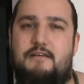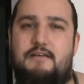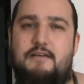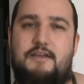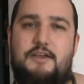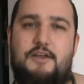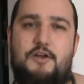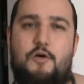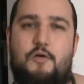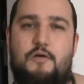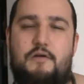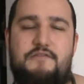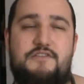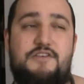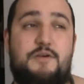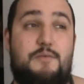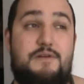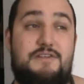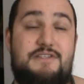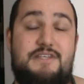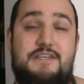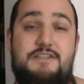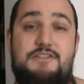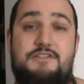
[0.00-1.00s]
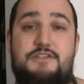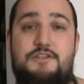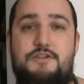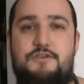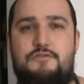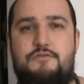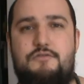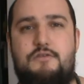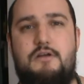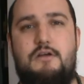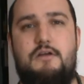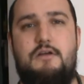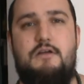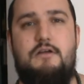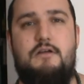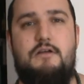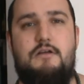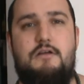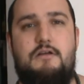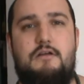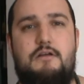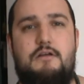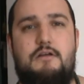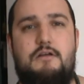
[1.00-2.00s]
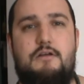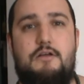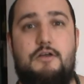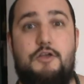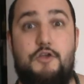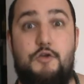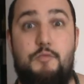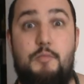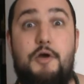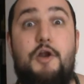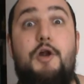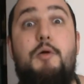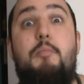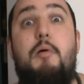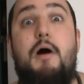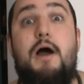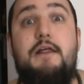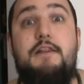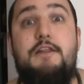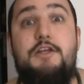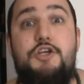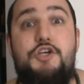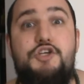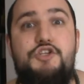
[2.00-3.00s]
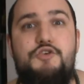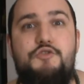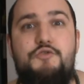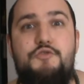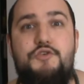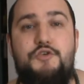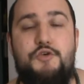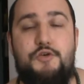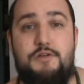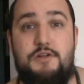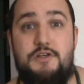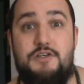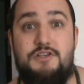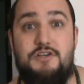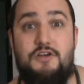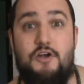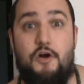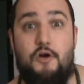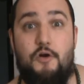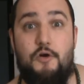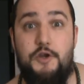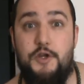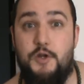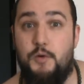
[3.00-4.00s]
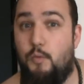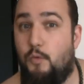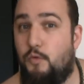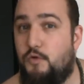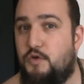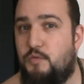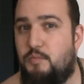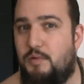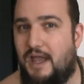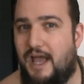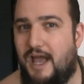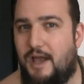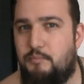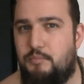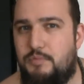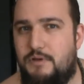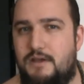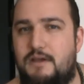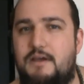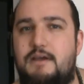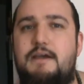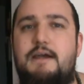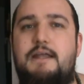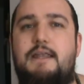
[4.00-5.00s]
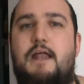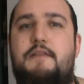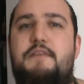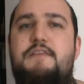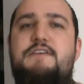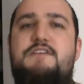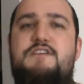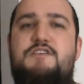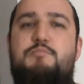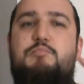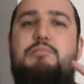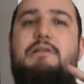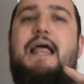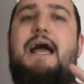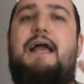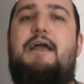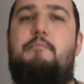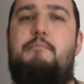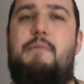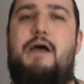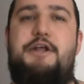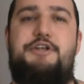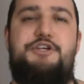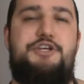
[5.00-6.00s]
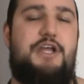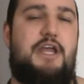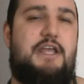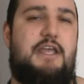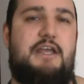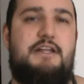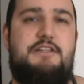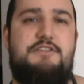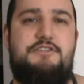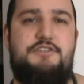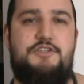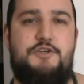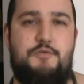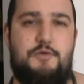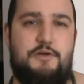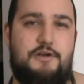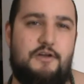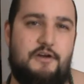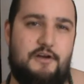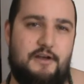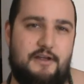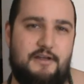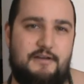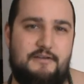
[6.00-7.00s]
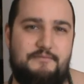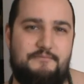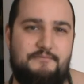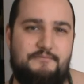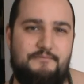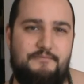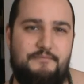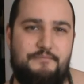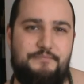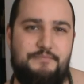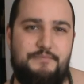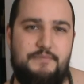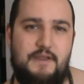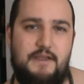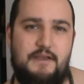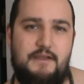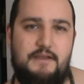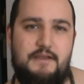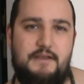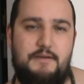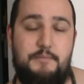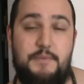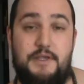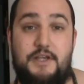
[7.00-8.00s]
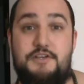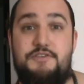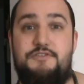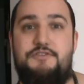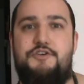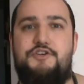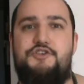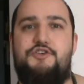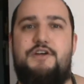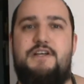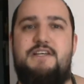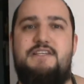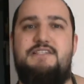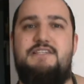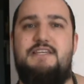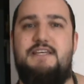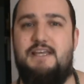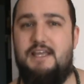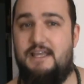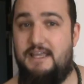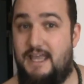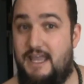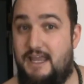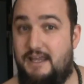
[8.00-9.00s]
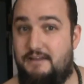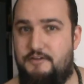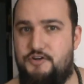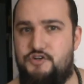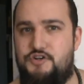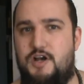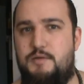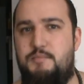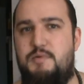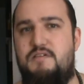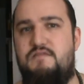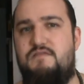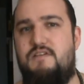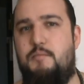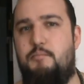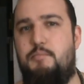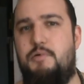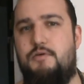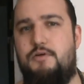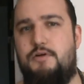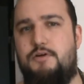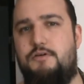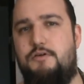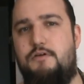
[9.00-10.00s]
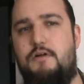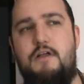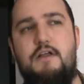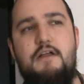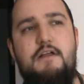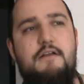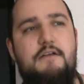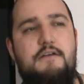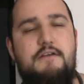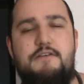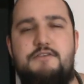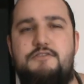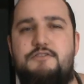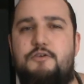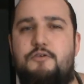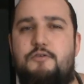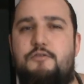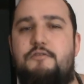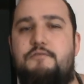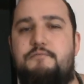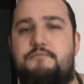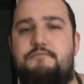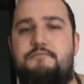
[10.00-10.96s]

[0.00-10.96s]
if someone says to you, you better buy these shoes or this car, you won't be happy, that this is black magic against you and I. Because they're trying to seek gain, they're trying to be vampirical. So,